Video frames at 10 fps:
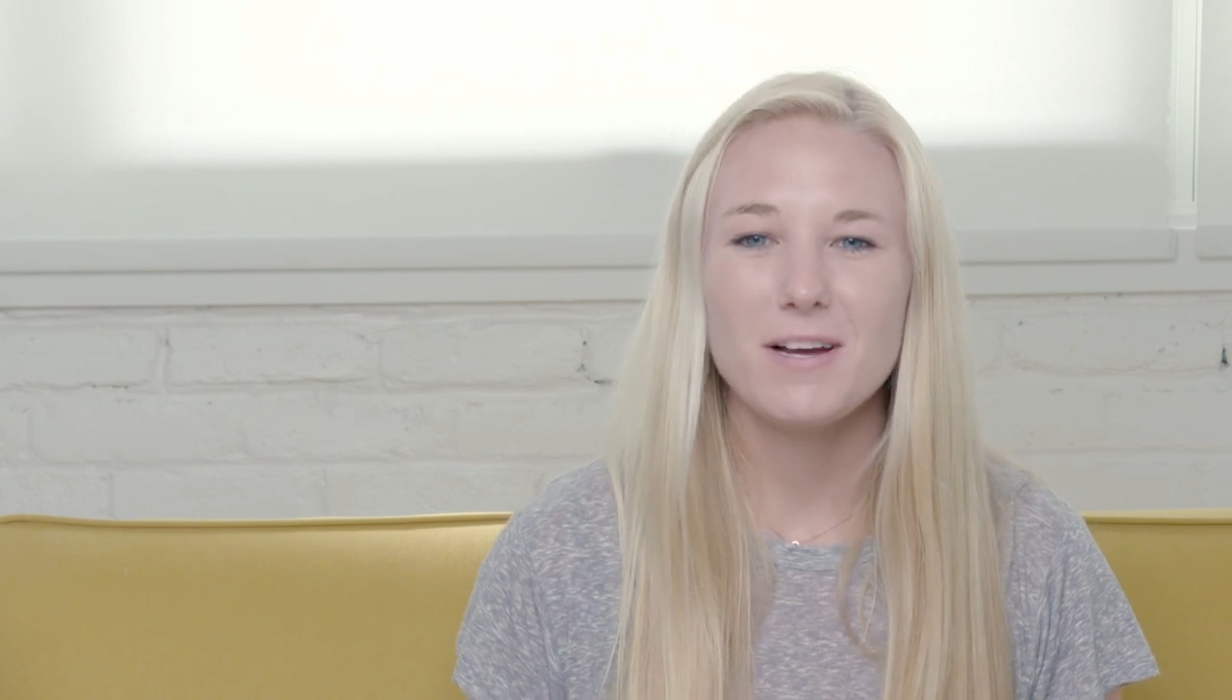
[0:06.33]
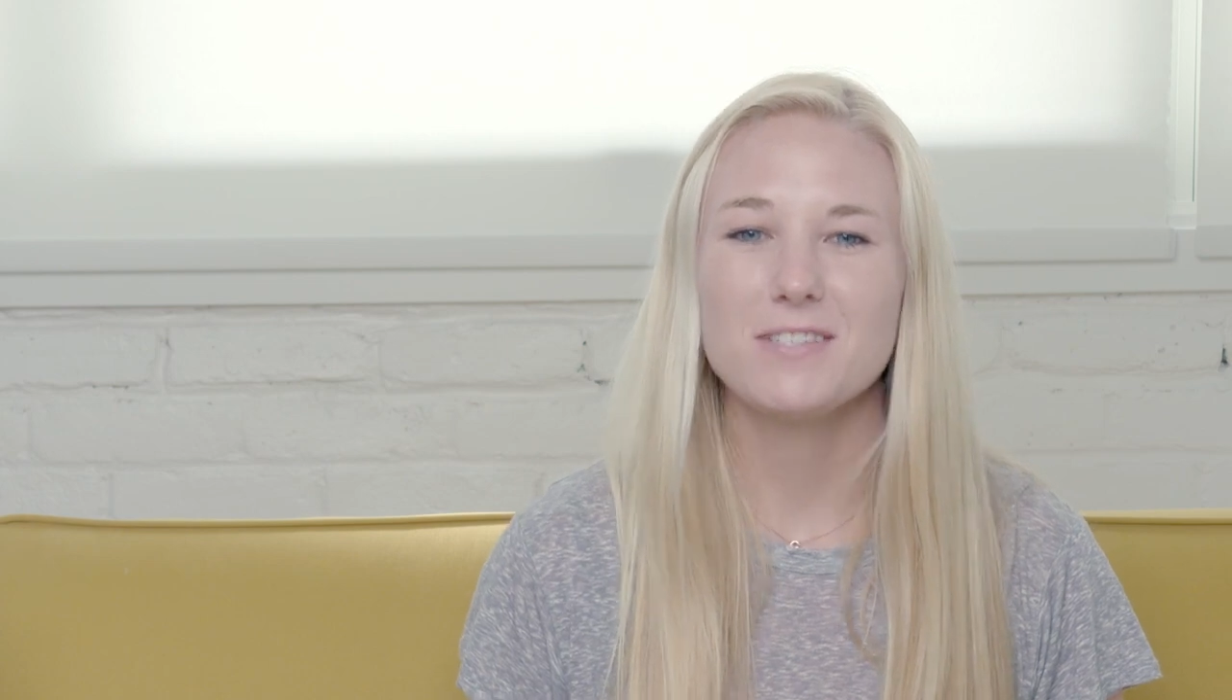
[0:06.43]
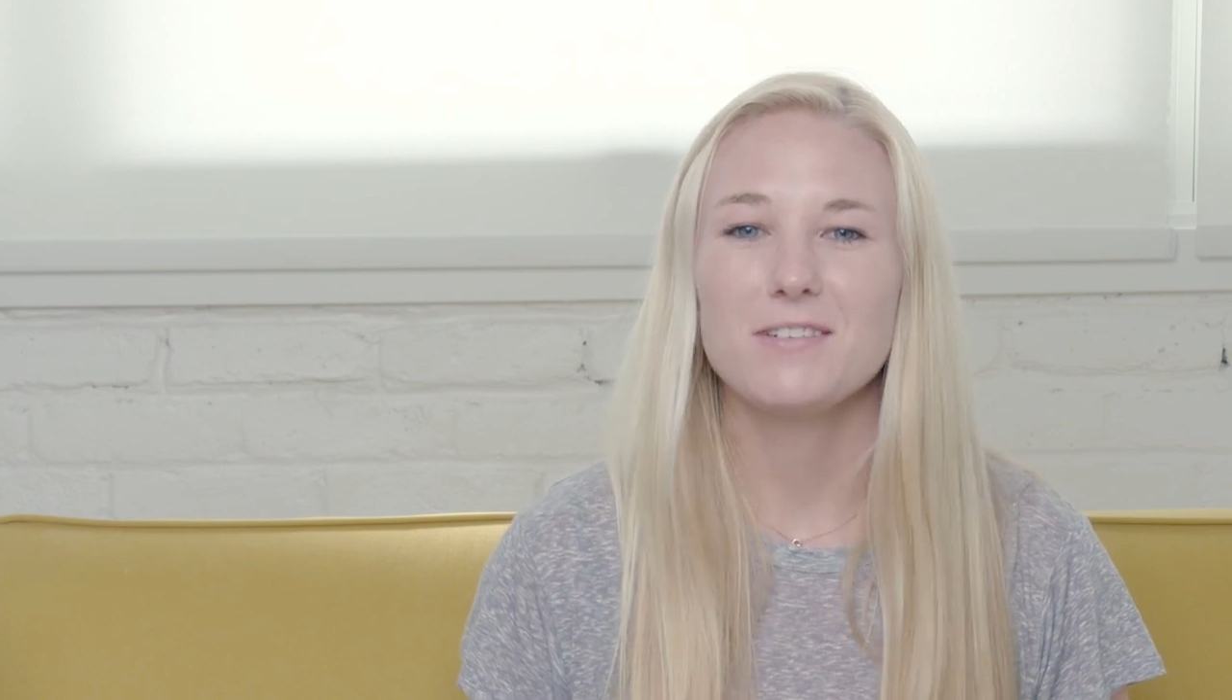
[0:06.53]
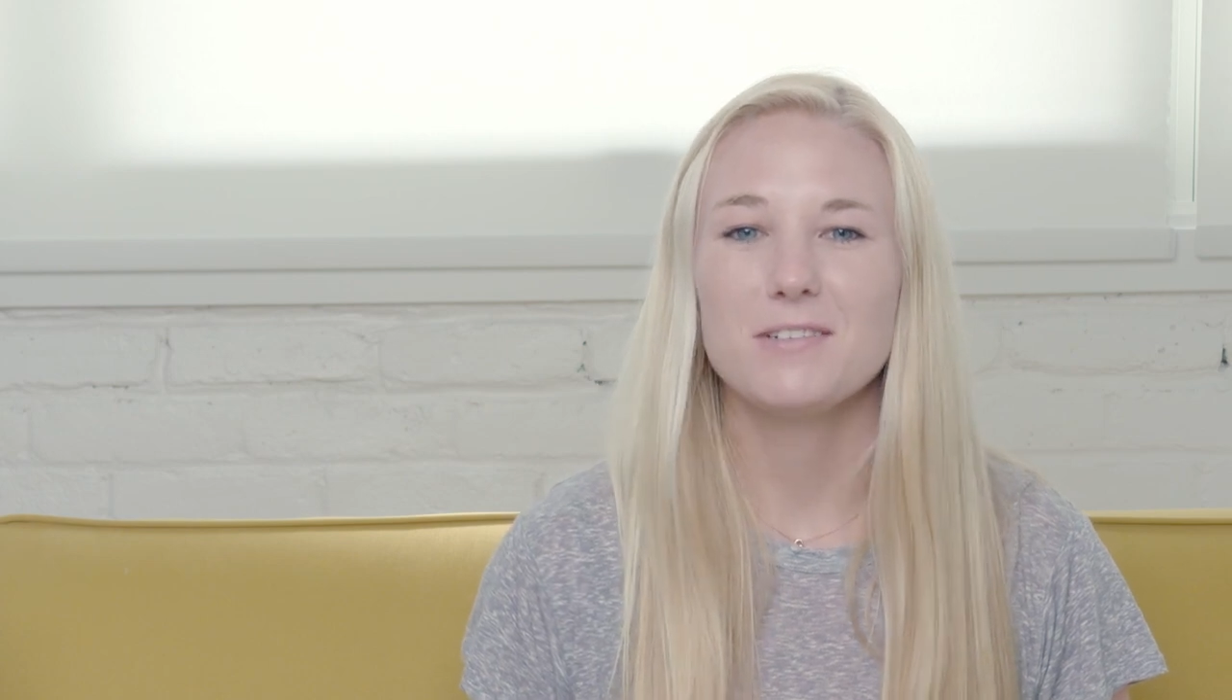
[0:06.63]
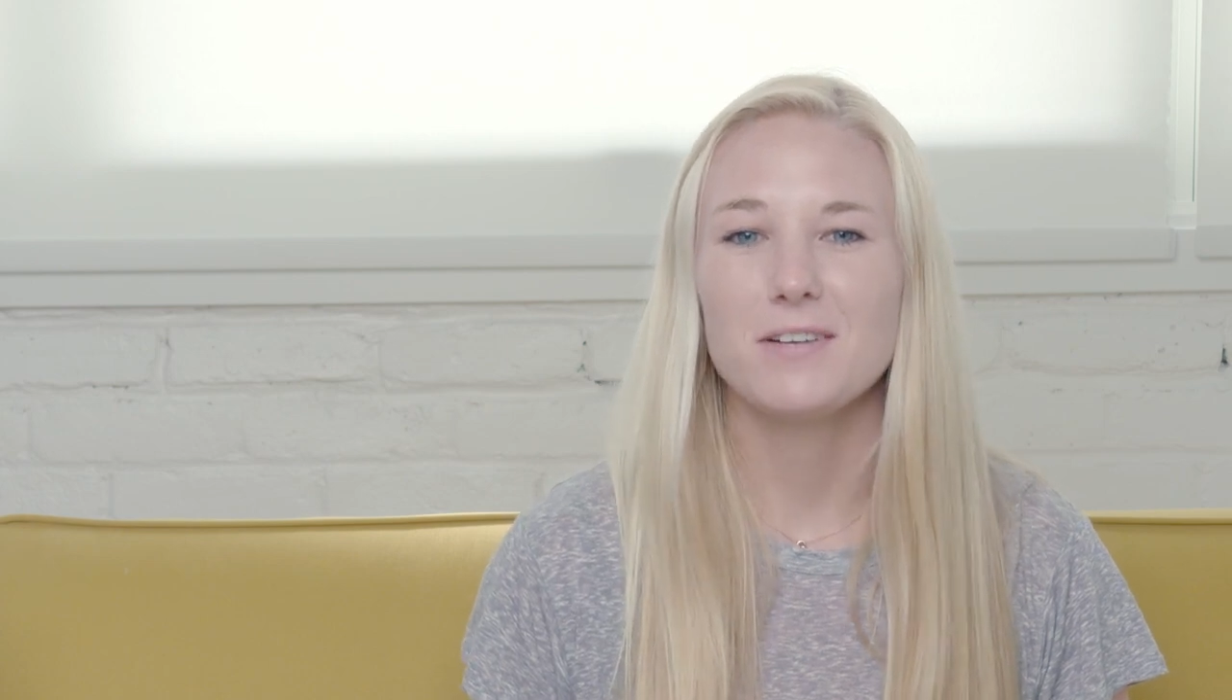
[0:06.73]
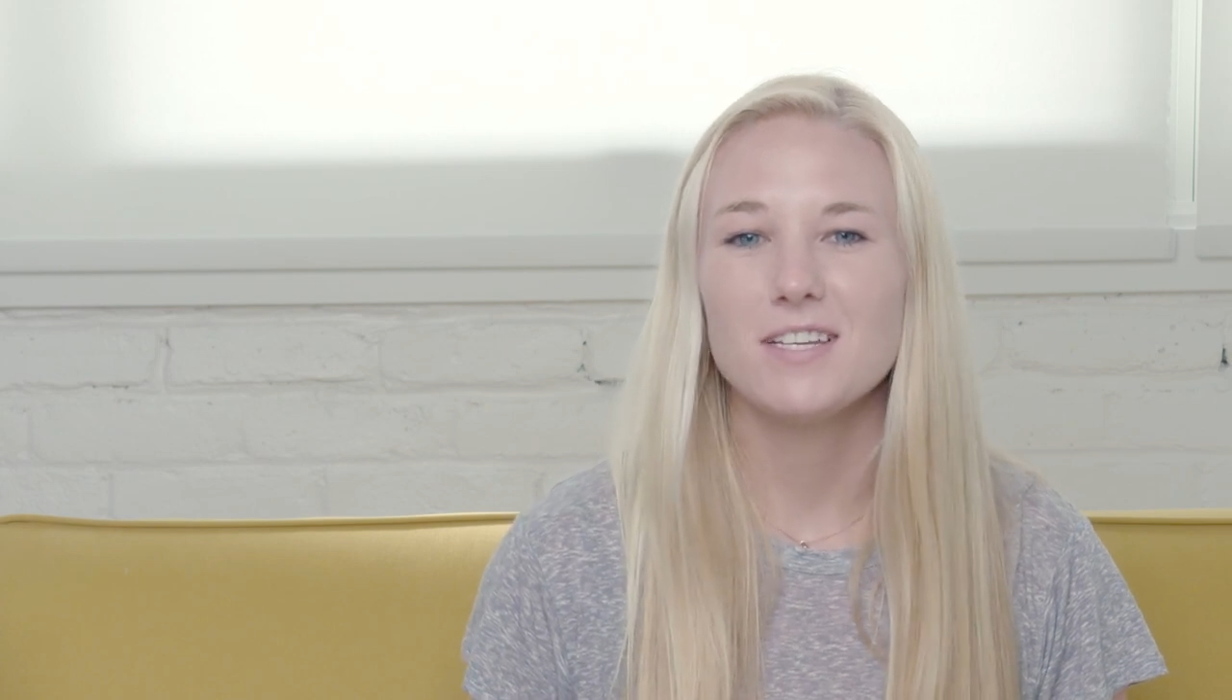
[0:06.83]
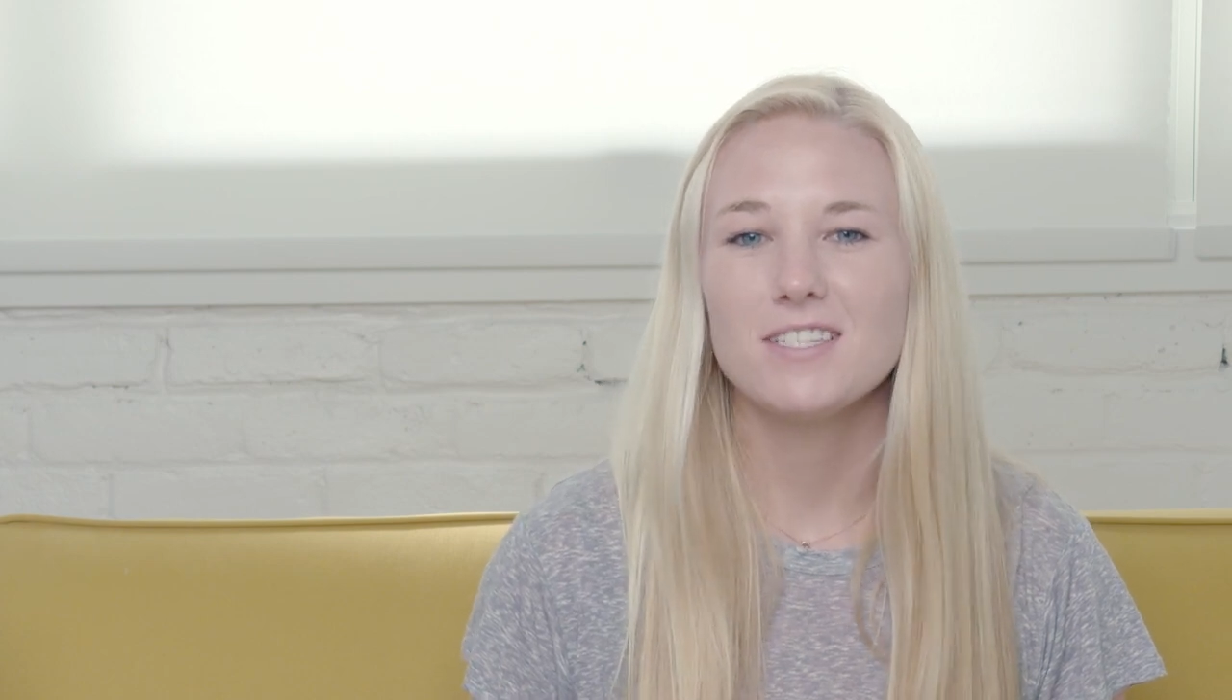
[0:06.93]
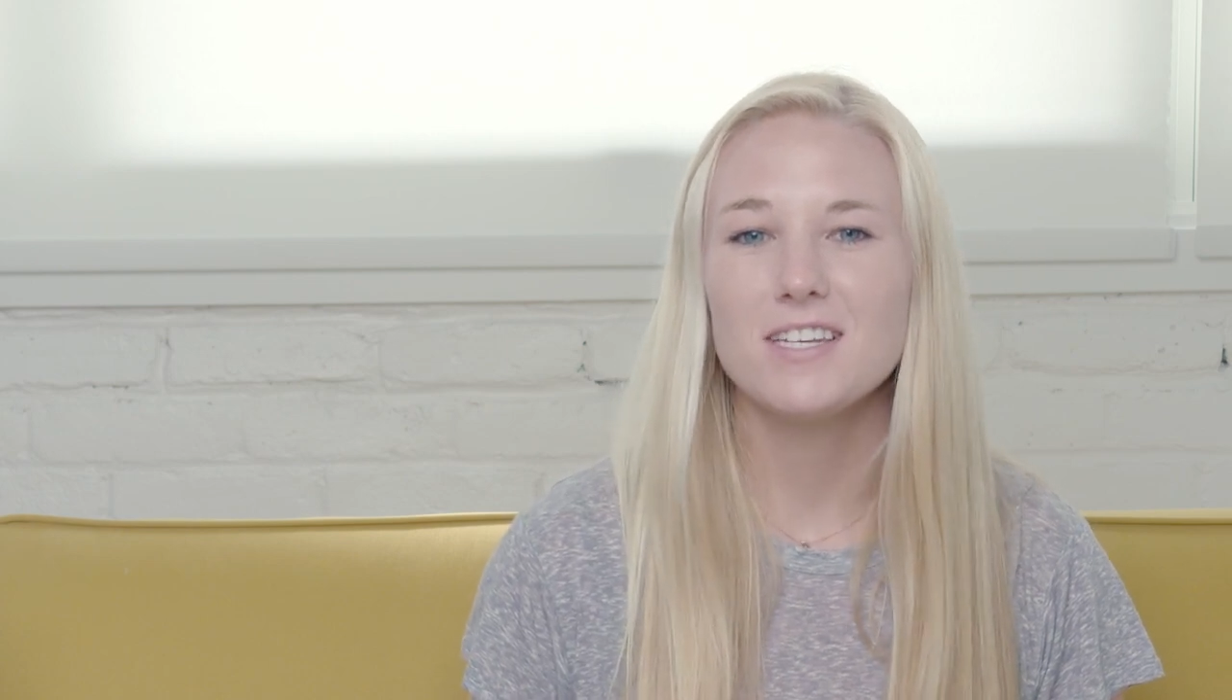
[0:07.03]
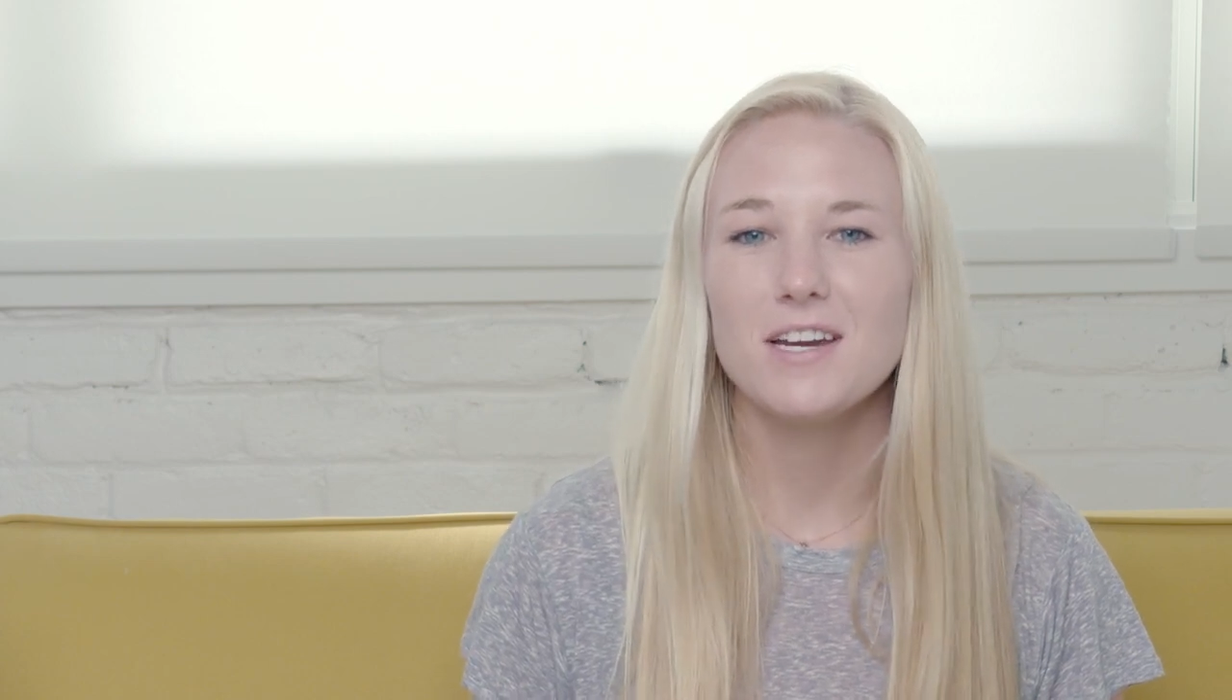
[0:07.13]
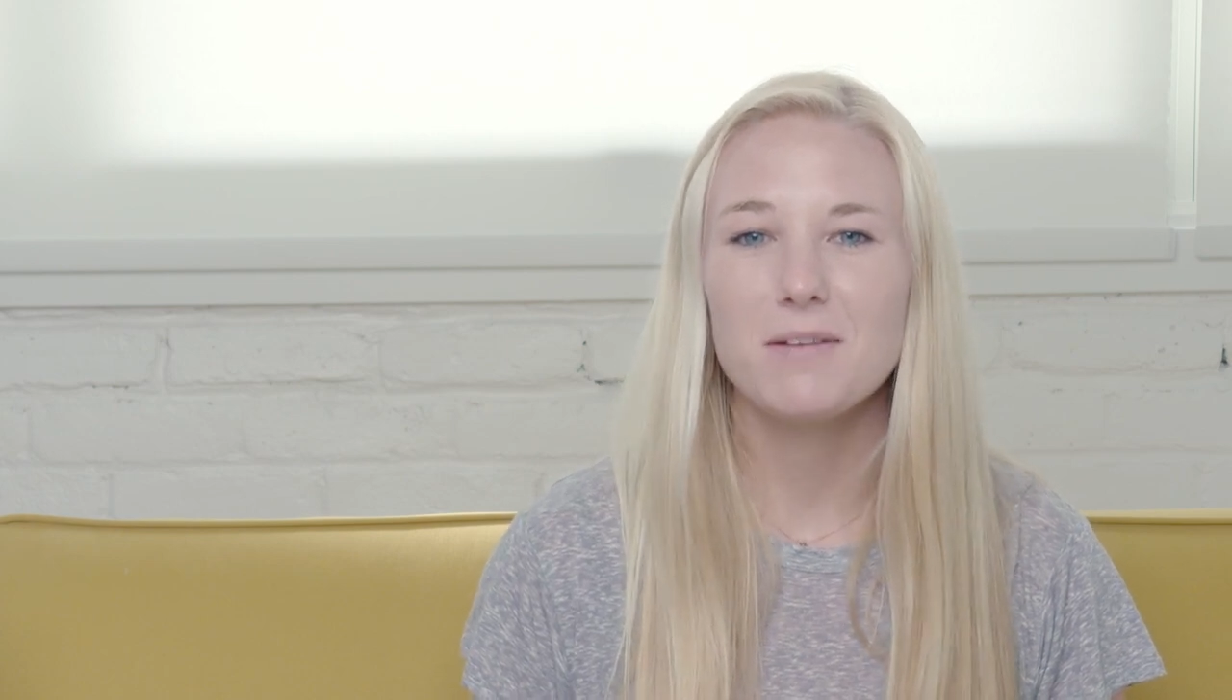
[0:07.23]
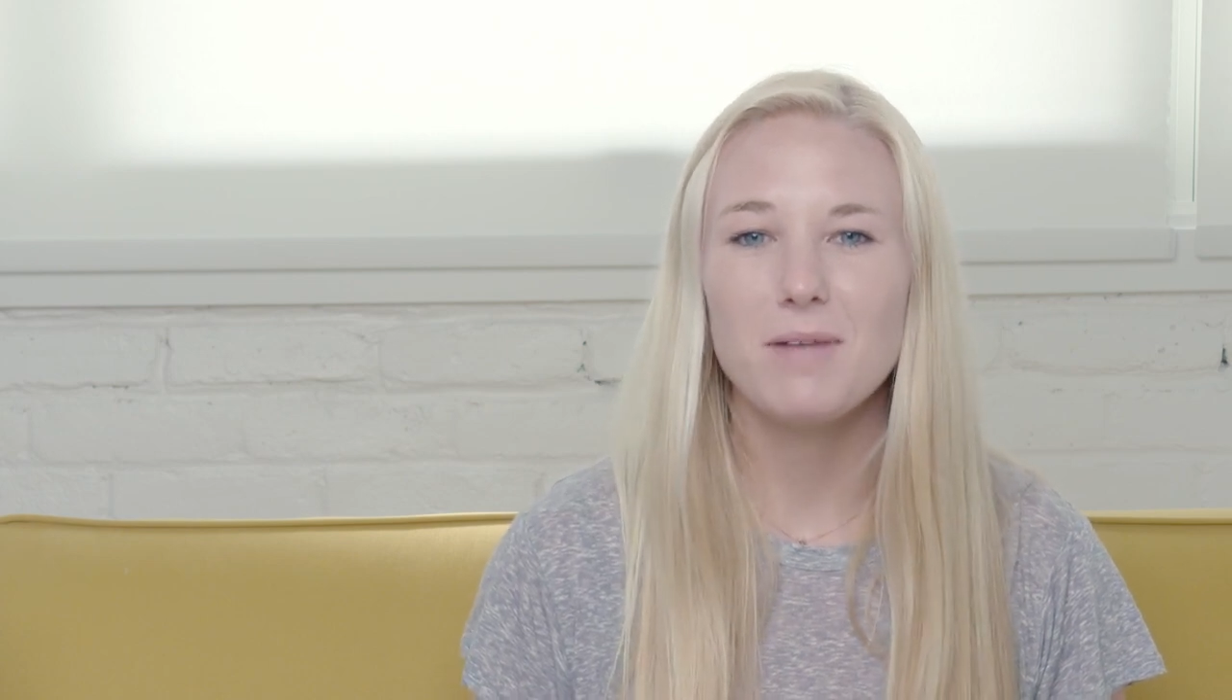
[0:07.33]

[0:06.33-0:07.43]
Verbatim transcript: puzzle toys to your